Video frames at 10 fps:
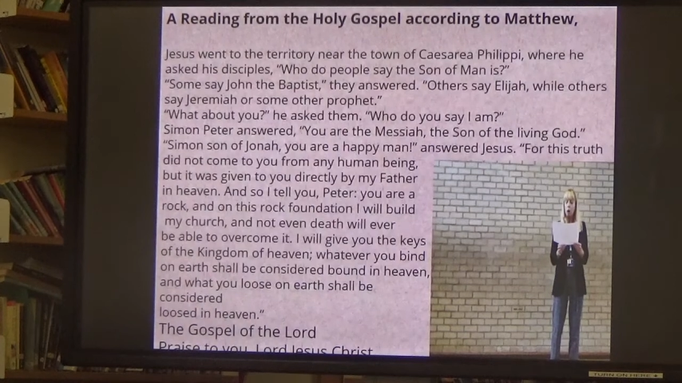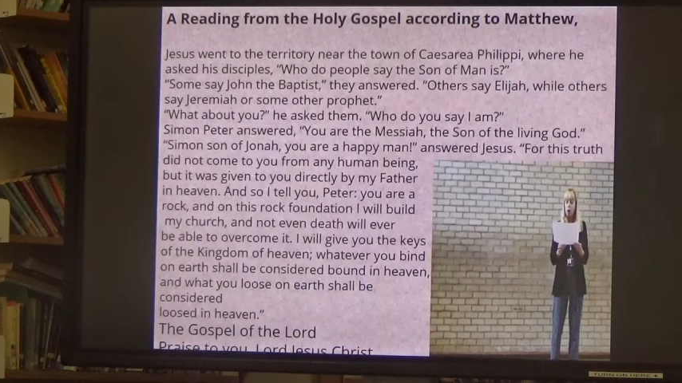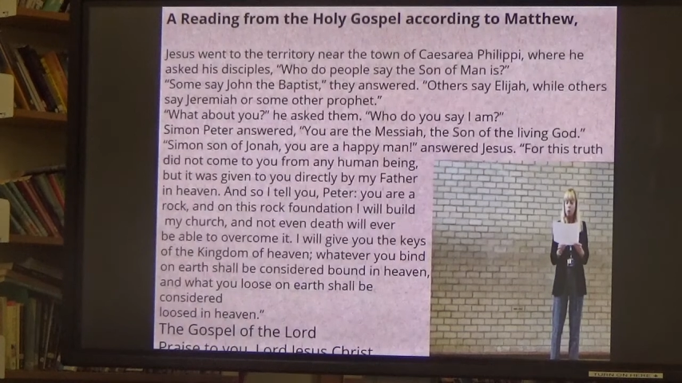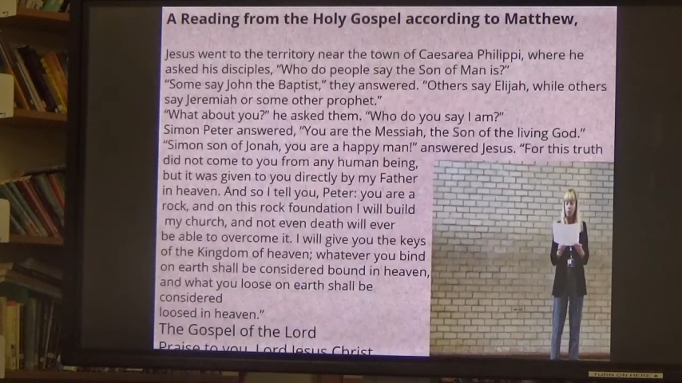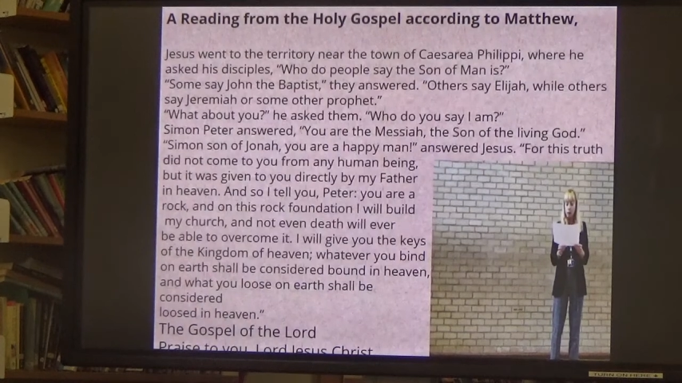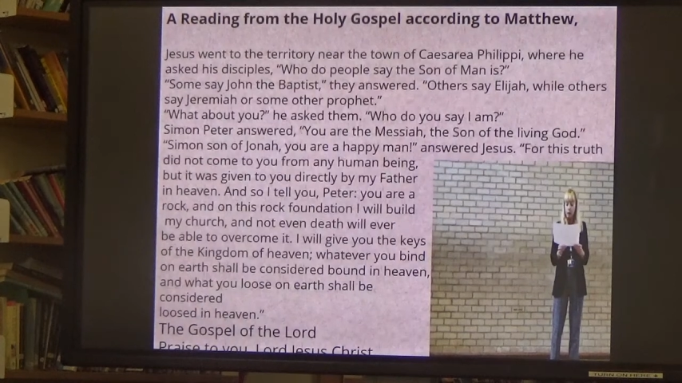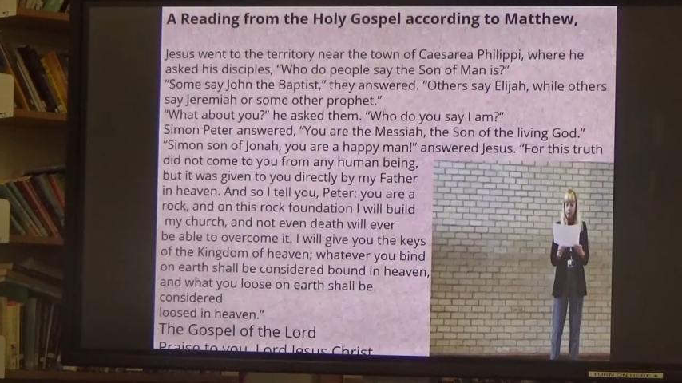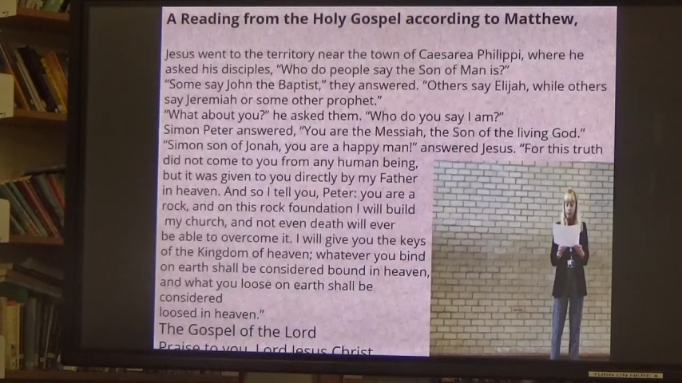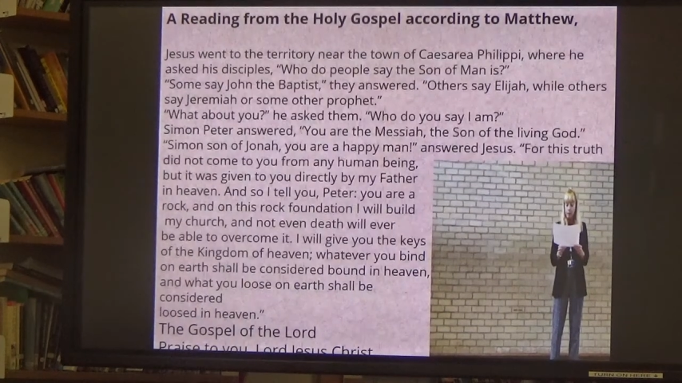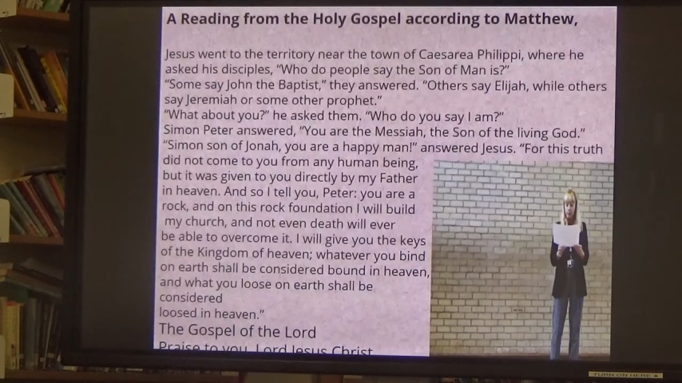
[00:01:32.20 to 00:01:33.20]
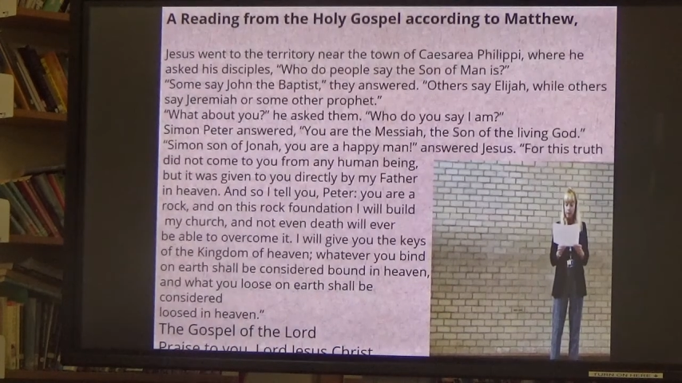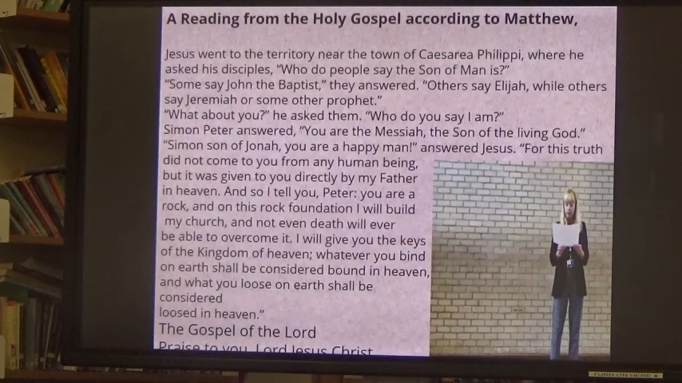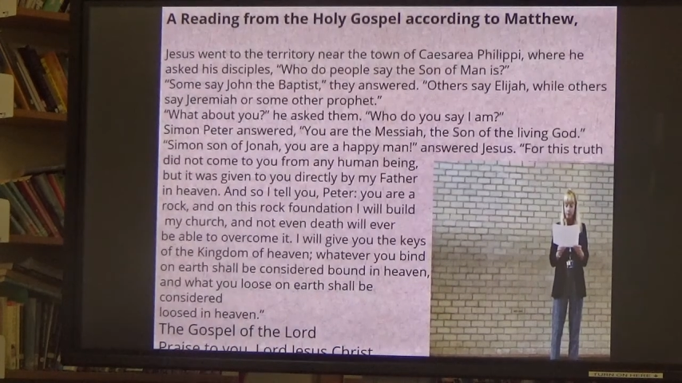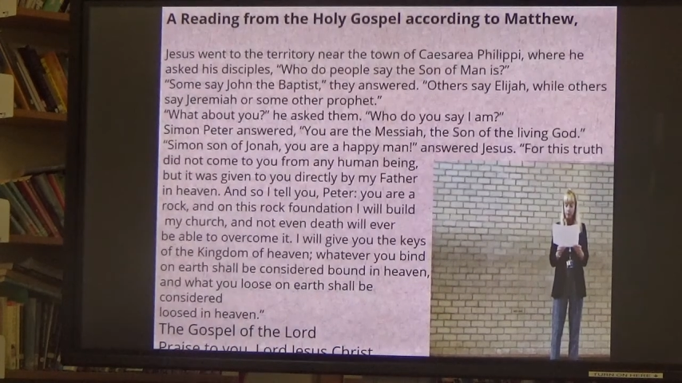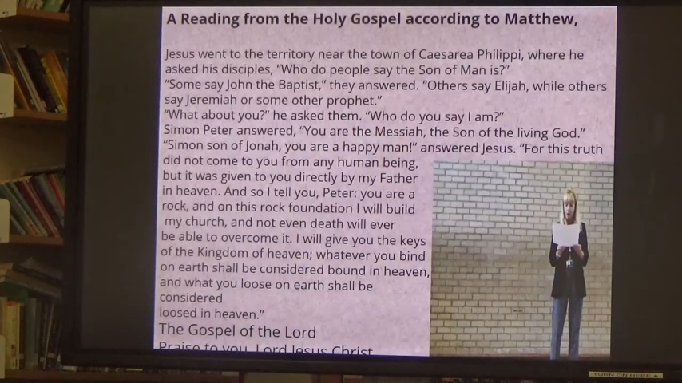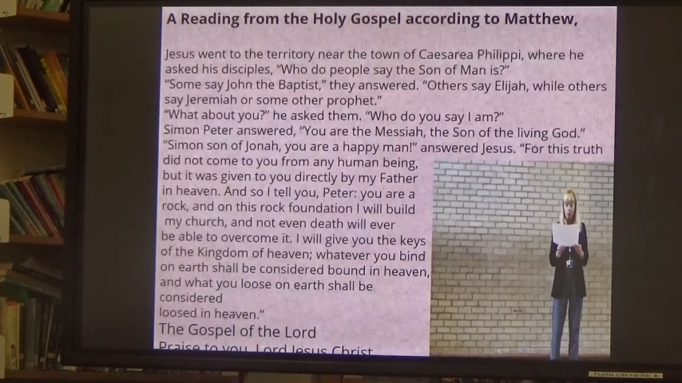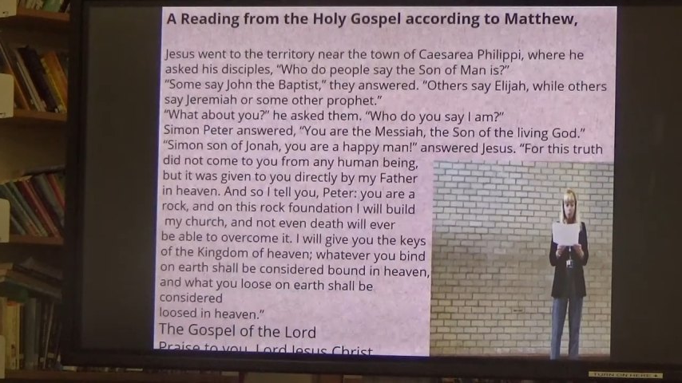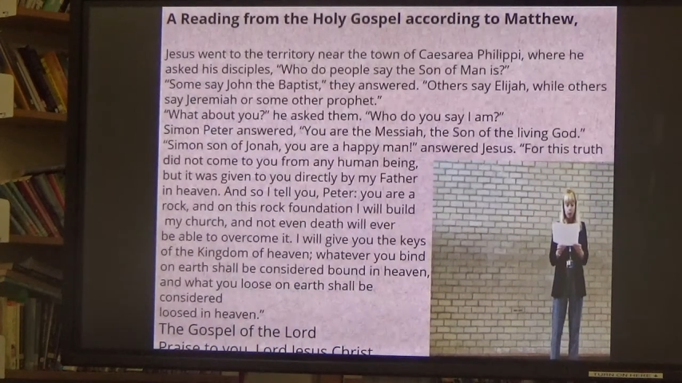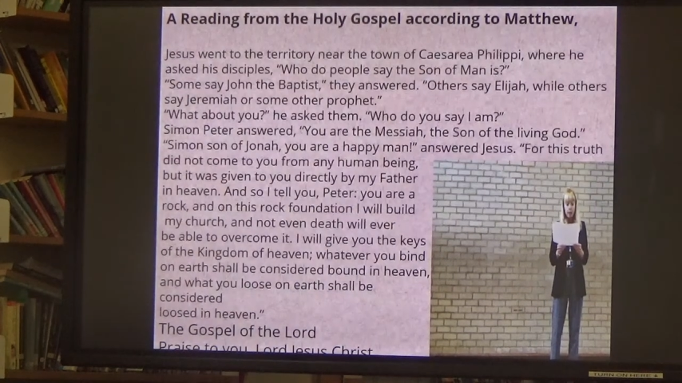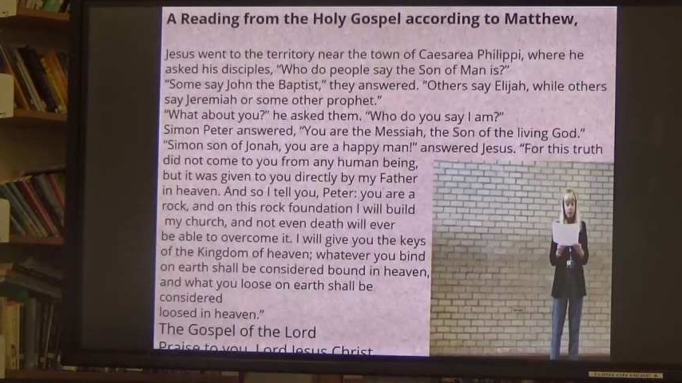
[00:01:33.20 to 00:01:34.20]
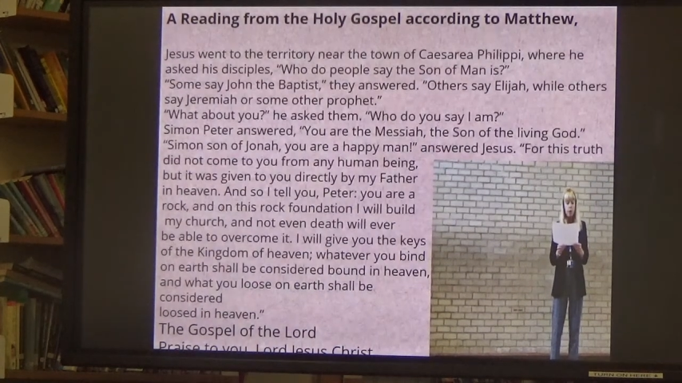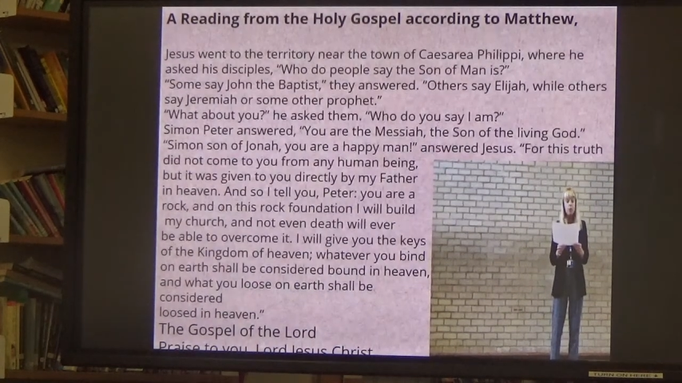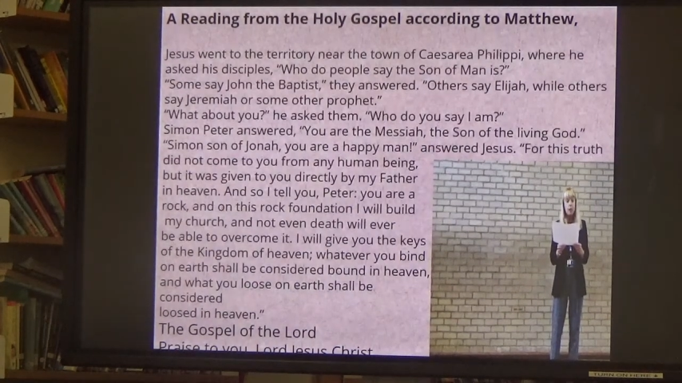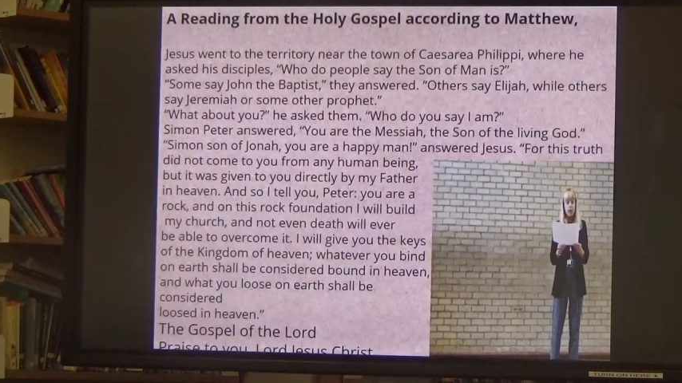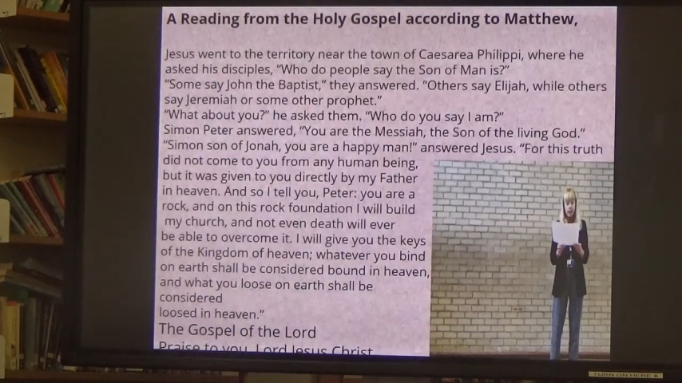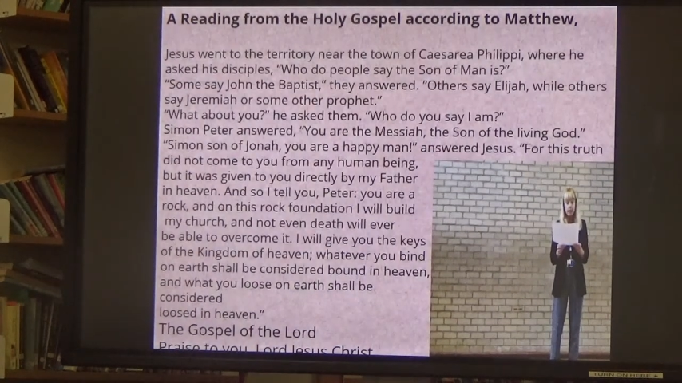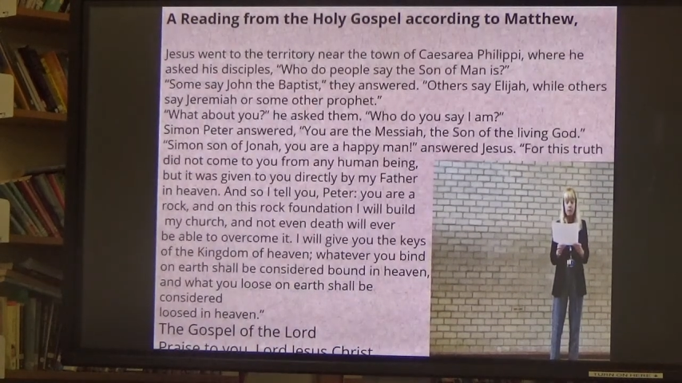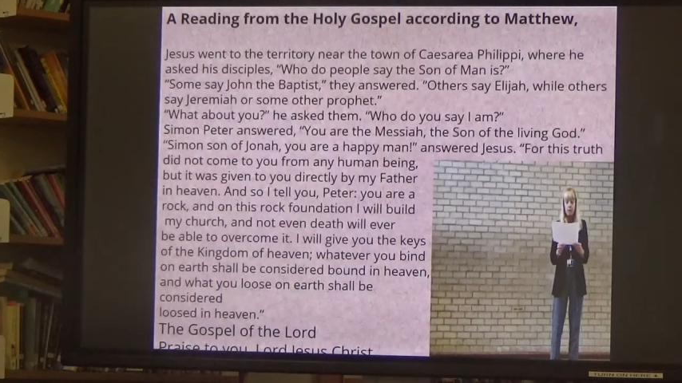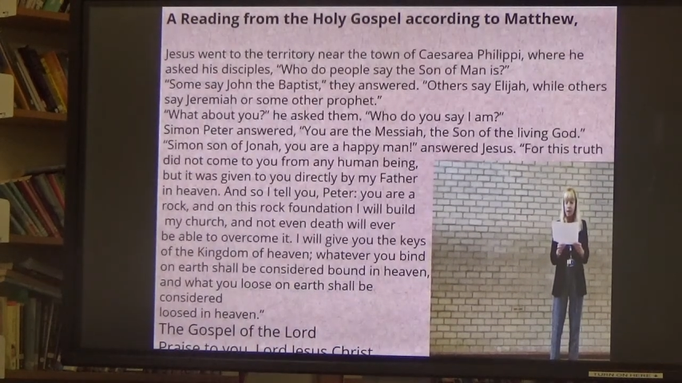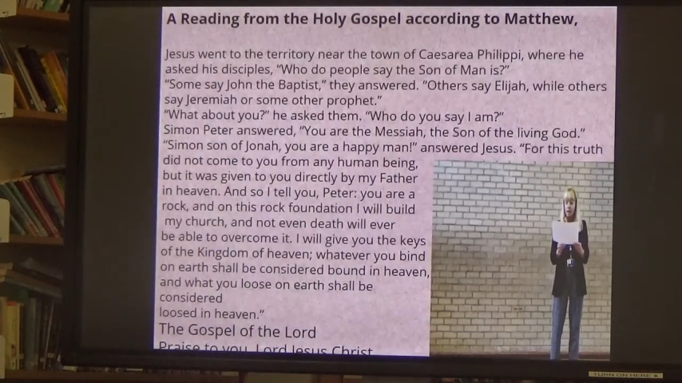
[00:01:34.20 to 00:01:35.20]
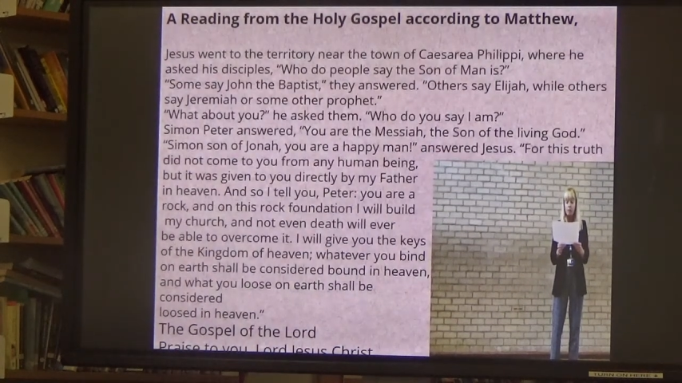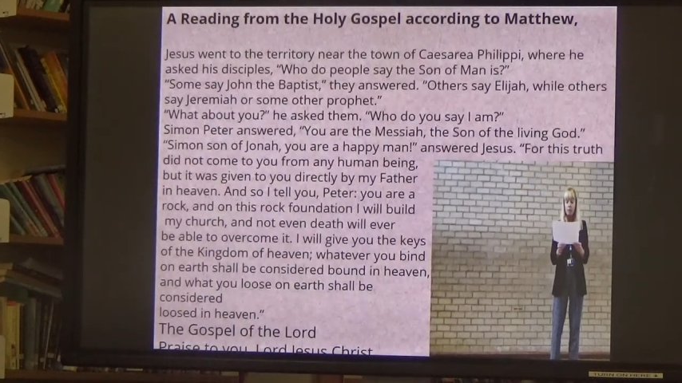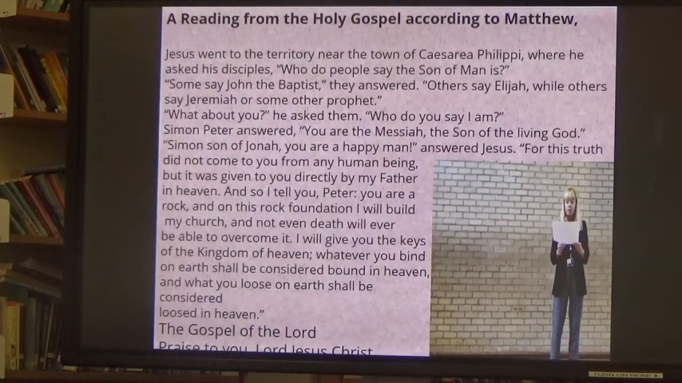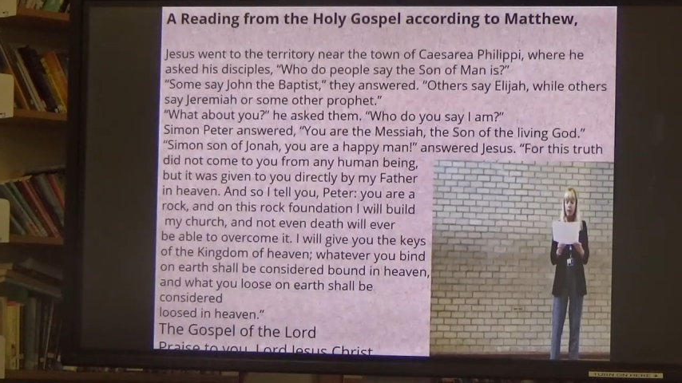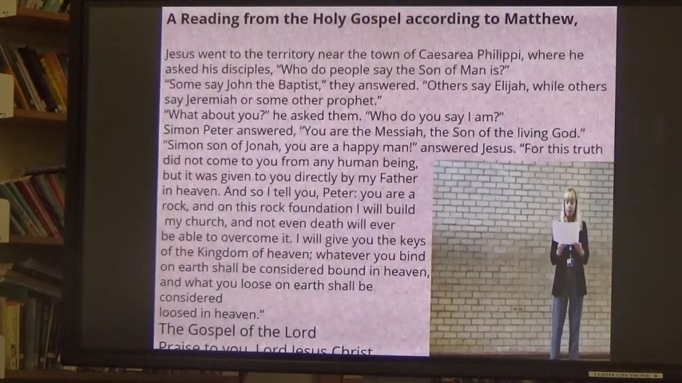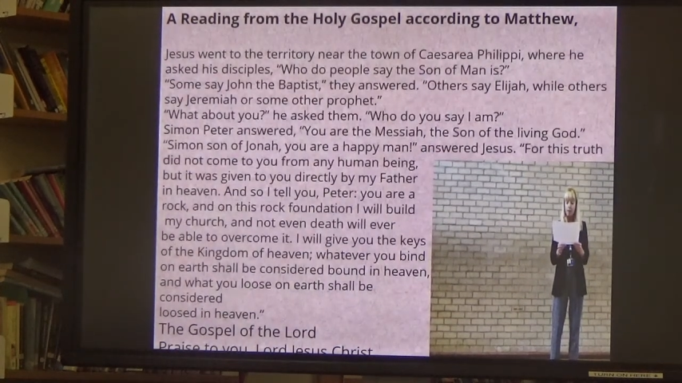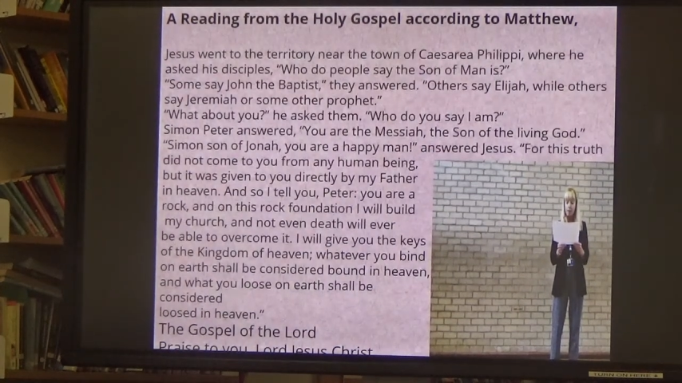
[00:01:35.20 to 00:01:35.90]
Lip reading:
Nobody's mouth can be seen.